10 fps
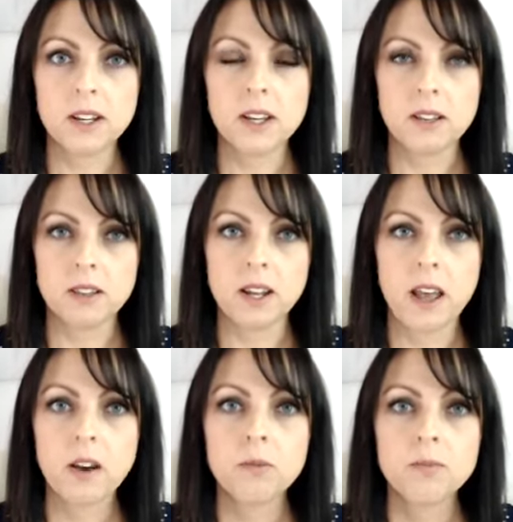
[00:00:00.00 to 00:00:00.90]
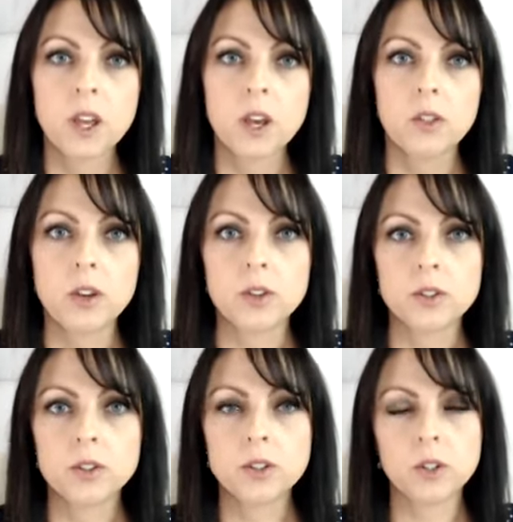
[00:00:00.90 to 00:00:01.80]
in the now.
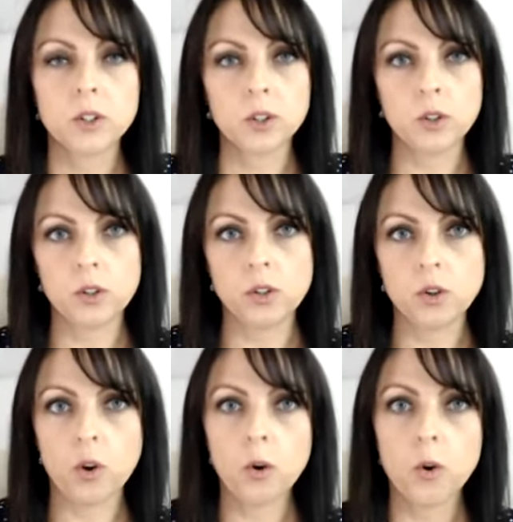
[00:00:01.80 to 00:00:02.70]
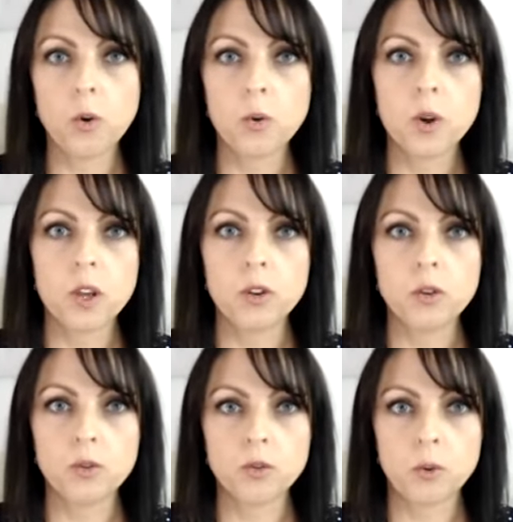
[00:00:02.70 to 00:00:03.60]
There's no
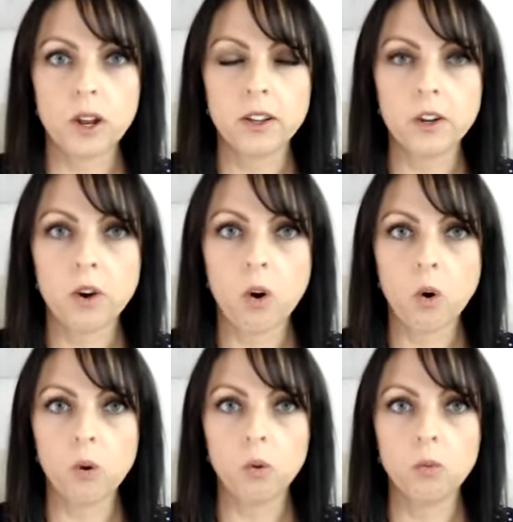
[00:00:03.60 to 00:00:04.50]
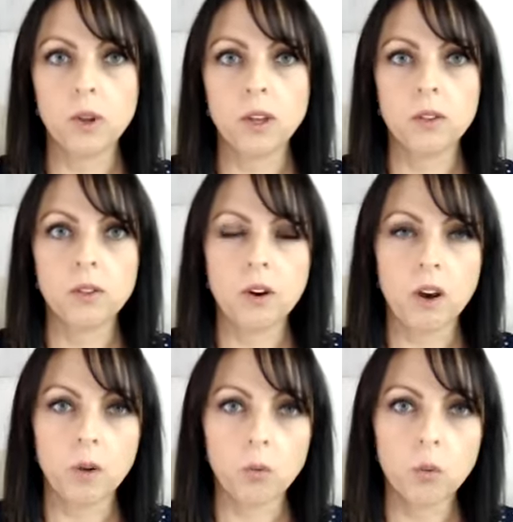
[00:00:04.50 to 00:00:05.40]
use writing a goal with
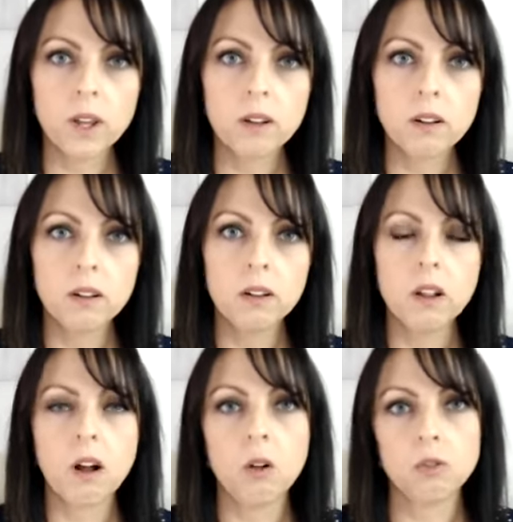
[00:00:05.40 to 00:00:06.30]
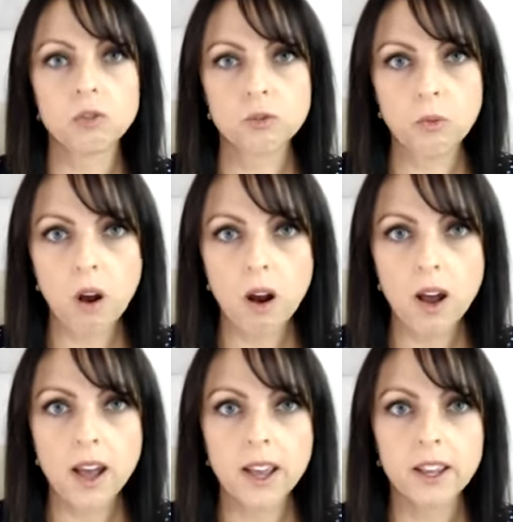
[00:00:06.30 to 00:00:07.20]
I will, I'll
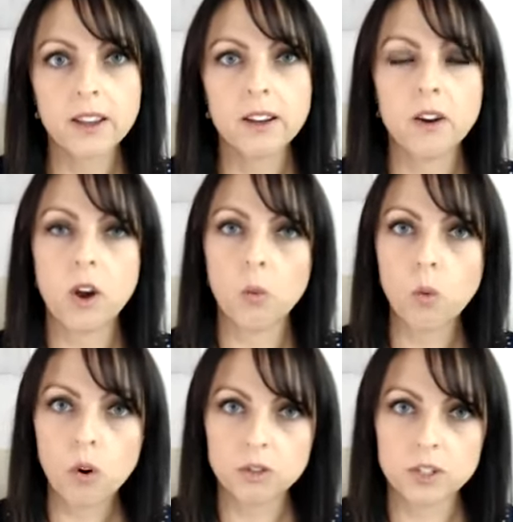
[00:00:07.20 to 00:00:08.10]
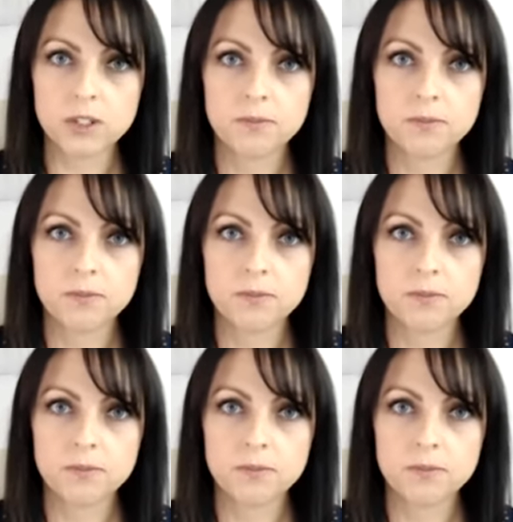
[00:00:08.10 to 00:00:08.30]
try, I want.